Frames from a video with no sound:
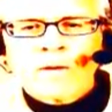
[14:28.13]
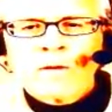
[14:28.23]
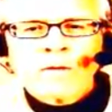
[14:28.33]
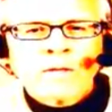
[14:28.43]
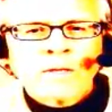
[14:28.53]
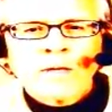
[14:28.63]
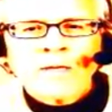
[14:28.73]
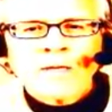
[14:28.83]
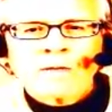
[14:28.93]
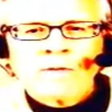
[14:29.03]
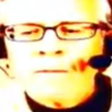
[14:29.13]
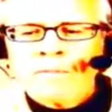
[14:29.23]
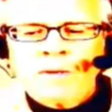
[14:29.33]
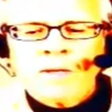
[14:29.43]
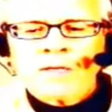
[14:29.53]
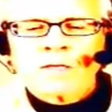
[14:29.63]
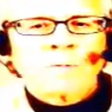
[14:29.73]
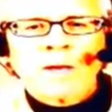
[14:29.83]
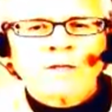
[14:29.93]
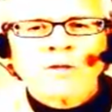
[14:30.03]
All the cases of diabetes on this
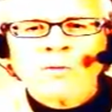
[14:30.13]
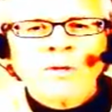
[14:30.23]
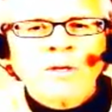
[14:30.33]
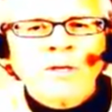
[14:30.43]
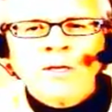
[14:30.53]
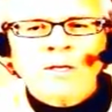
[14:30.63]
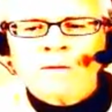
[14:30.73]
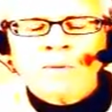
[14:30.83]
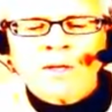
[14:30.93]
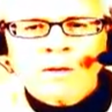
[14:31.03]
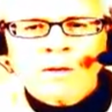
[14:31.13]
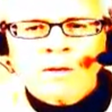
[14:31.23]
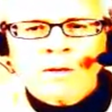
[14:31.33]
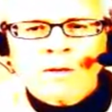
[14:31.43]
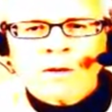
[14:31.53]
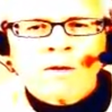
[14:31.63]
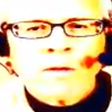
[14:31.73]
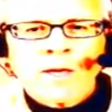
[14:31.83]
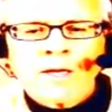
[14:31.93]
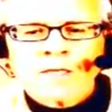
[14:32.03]
planet don't need to be
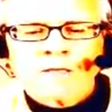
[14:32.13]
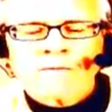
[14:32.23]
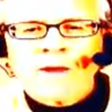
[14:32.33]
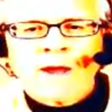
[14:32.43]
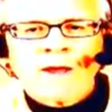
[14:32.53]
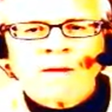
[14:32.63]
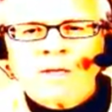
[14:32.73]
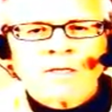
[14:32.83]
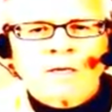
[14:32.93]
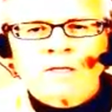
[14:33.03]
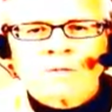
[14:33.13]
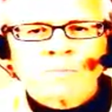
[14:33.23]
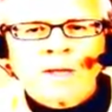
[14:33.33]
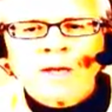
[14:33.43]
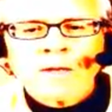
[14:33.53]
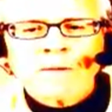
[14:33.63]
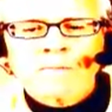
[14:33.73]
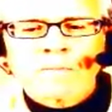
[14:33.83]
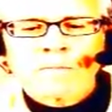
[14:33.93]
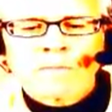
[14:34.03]
all the cases of diabetes on this planet.
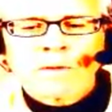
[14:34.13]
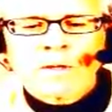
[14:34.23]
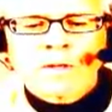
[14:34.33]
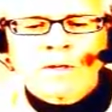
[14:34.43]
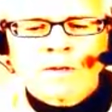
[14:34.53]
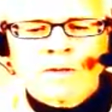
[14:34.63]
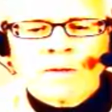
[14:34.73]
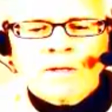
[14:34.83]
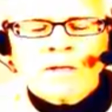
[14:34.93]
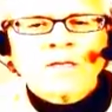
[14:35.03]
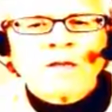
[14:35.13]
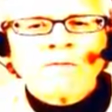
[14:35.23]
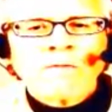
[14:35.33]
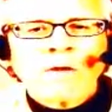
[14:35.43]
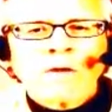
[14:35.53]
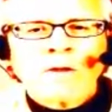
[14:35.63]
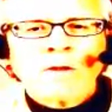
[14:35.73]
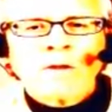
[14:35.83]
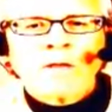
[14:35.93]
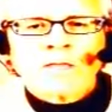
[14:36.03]
Instead of all the
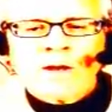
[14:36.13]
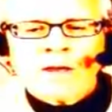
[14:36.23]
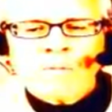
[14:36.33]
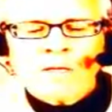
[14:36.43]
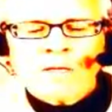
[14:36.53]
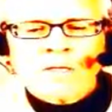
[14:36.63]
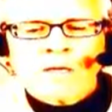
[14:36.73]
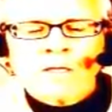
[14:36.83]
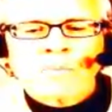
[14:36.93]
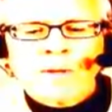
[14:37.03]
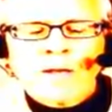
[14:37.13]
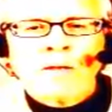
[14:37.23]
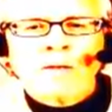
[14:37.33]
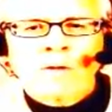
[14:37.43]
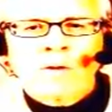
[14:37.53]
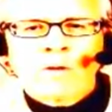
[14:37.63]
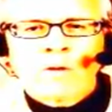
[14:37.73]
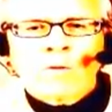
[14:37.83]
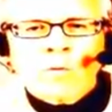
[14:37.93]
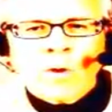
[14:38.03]
cases of diabetes on this planet,
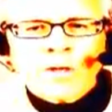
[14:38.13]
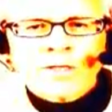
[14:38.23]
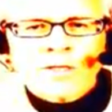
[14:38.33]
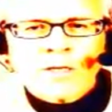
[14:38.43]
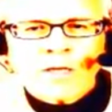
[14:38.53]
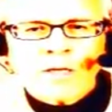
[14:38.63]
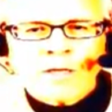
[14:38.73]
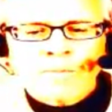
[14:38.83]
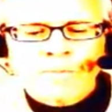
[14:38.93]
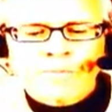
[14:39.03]
oneness is seen.